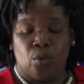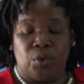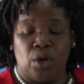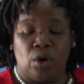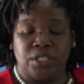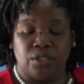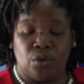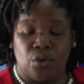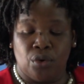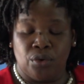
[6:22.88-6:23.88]
We
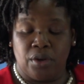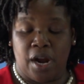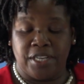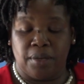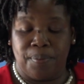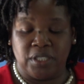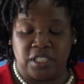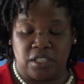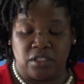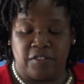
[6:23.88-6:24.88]
also are in a
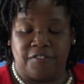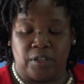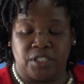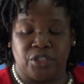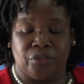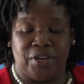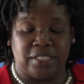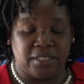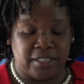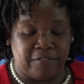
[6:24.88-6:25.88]
position to foster
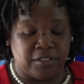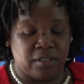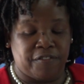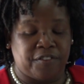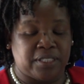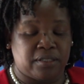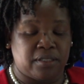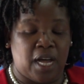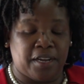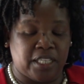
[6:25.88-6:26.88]
greater level of
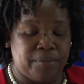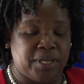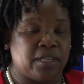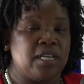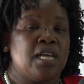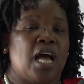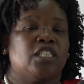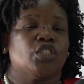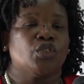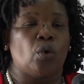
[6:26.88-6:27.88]
academic,
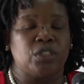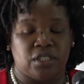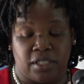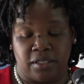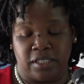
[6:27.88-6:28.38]
and social